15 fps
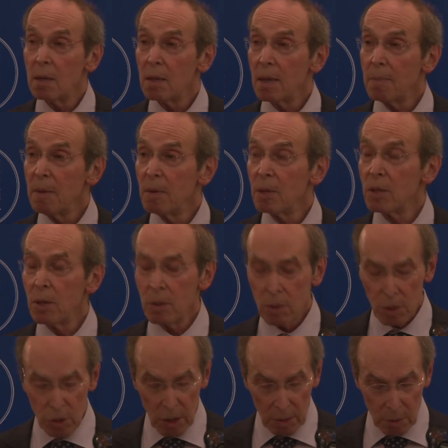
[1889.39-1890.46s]
Let me return
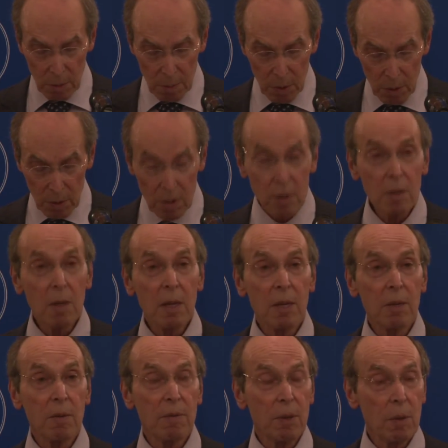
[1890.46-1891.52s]
to General Mood's
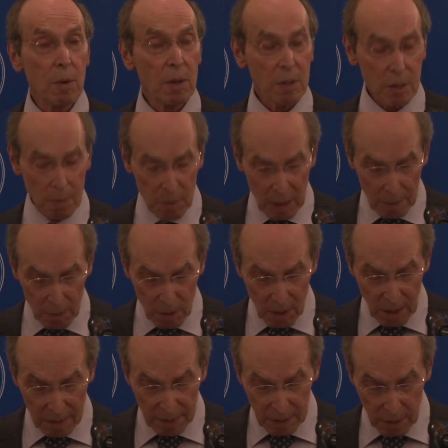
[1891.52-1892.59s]
interview on September
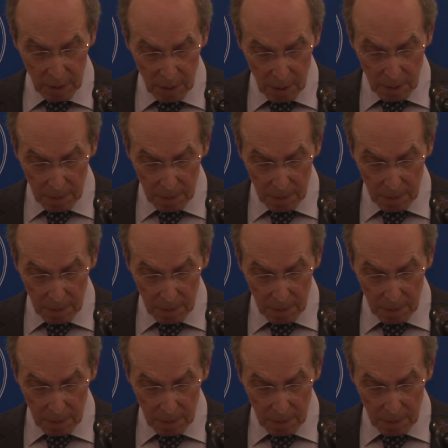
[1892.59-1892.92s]
11th.